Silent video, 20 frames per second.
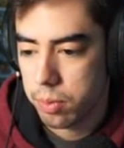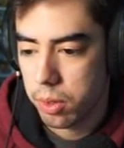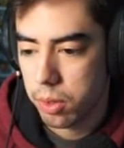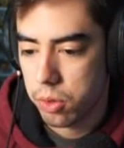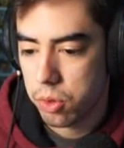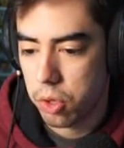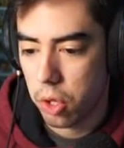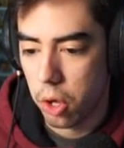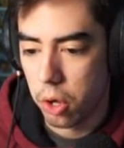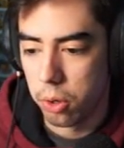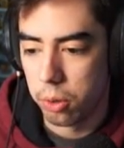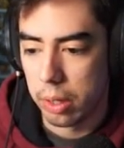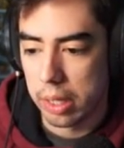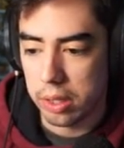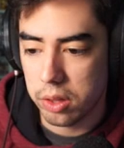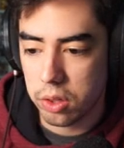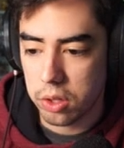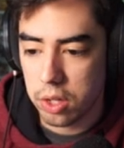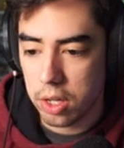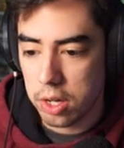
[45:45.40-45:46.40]
So
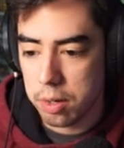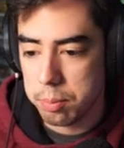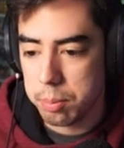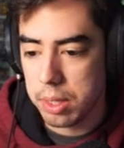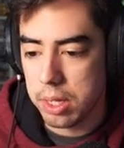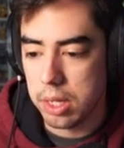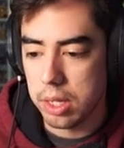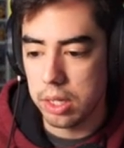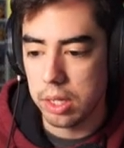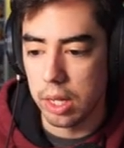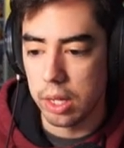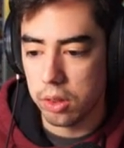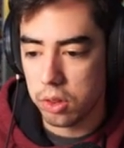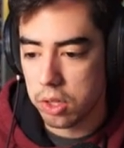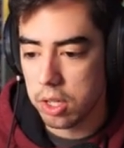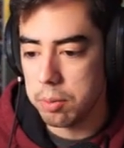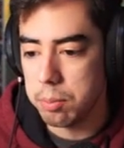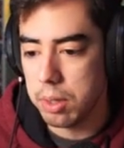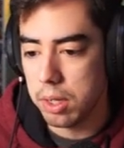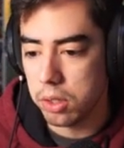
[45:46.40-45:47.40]
it's gonna be it's
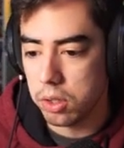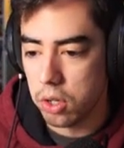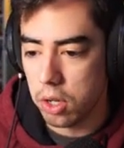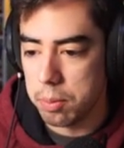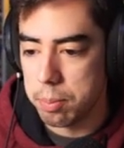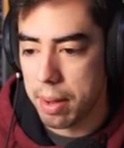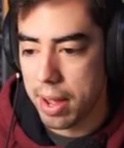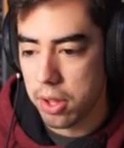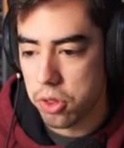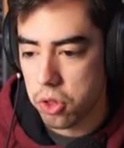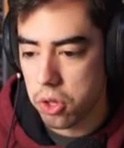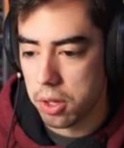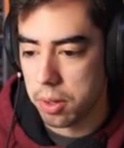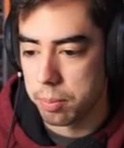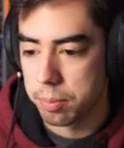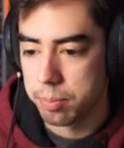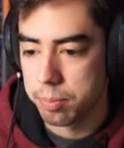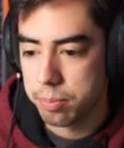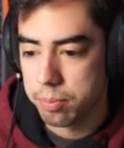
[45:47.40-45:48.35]
gonna be a good matchup.